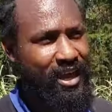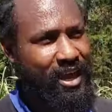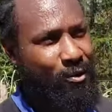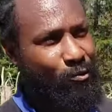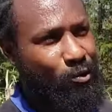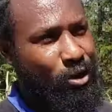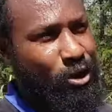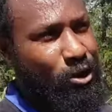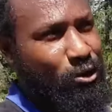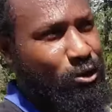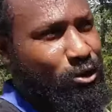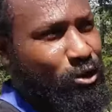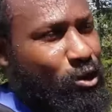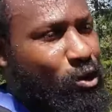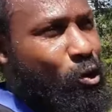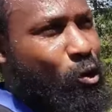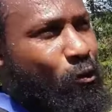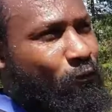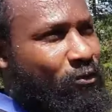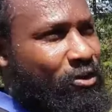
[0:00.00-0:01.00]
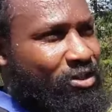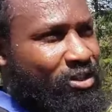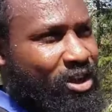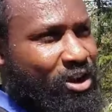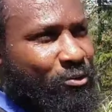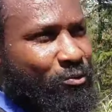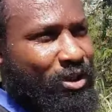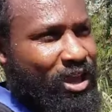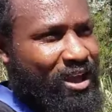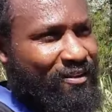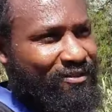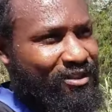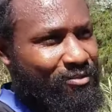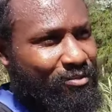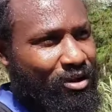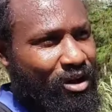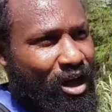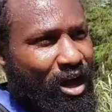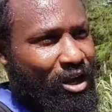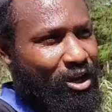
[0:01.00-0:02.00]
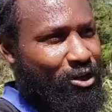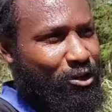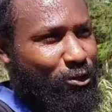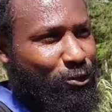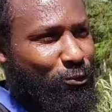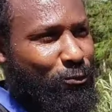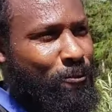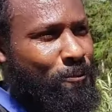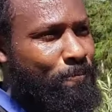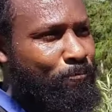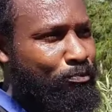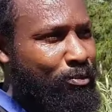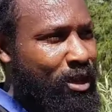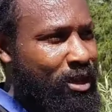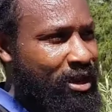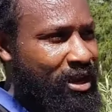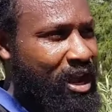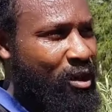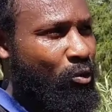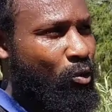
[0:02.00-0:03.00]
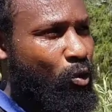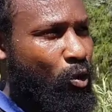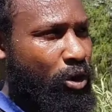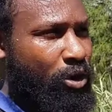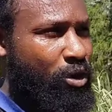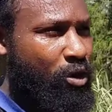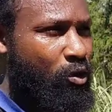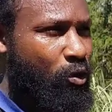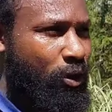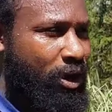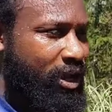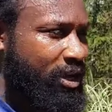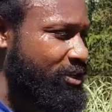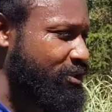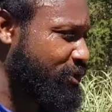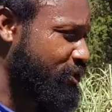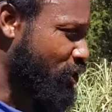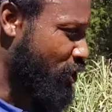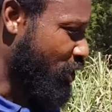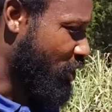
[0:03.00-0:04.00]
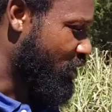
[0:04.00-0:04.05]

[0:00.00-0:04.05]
and we're gonna go over there. We have some callaloo that we wanna go ahead and start